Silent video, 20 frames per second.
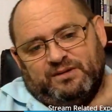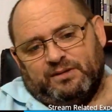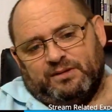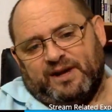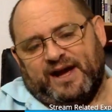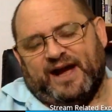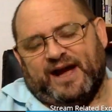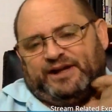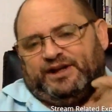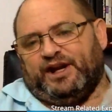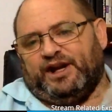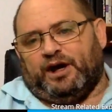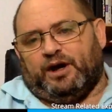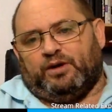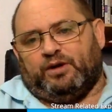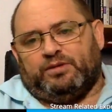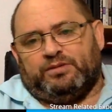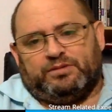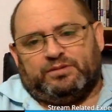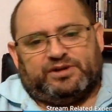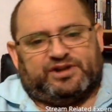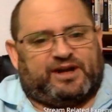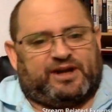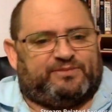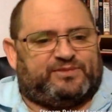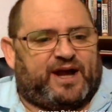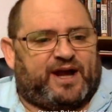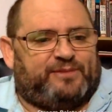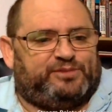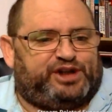And
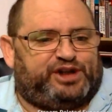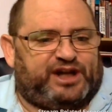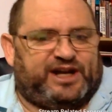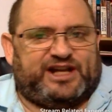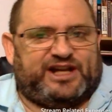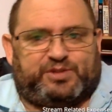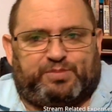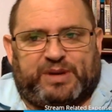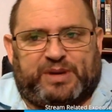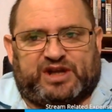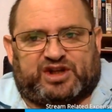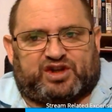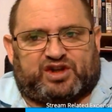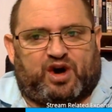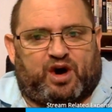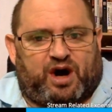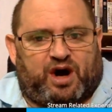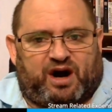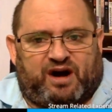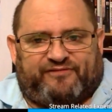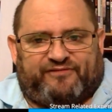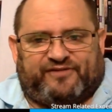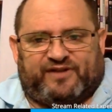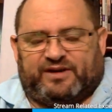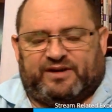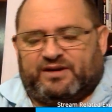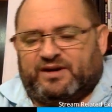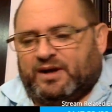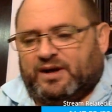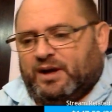sometimes she gets pissed off
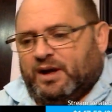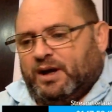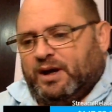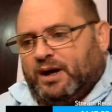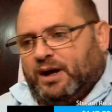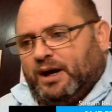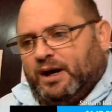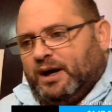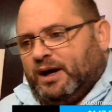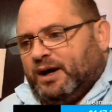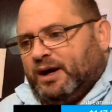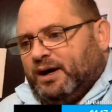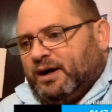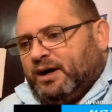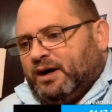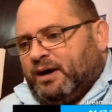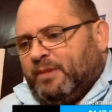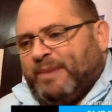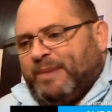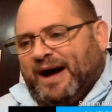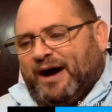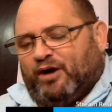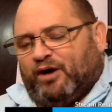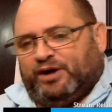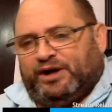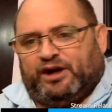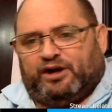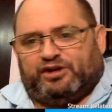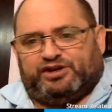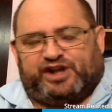and
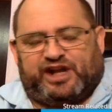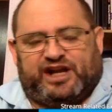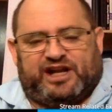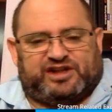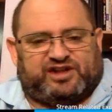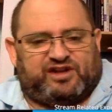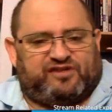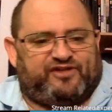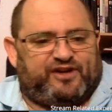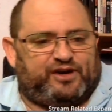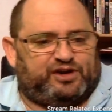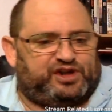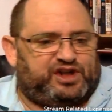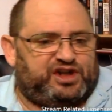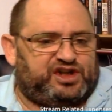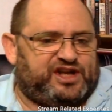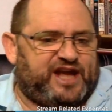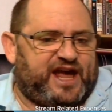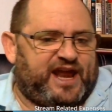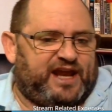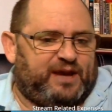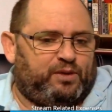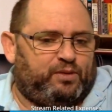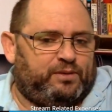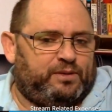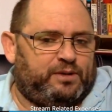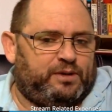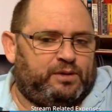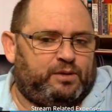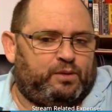about she doesn't feel she's getting
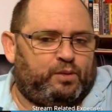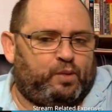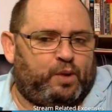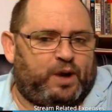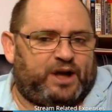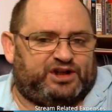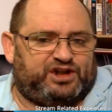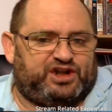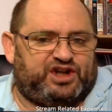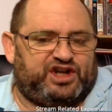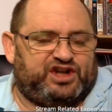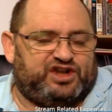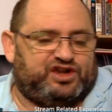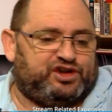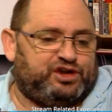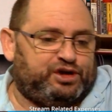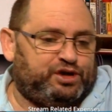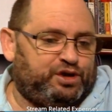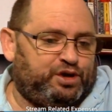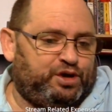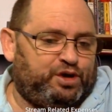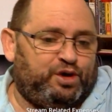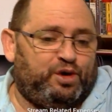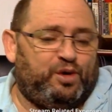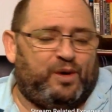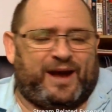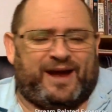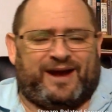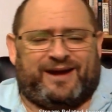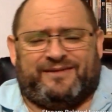what she's
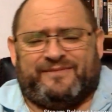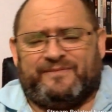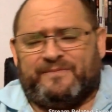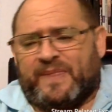due, and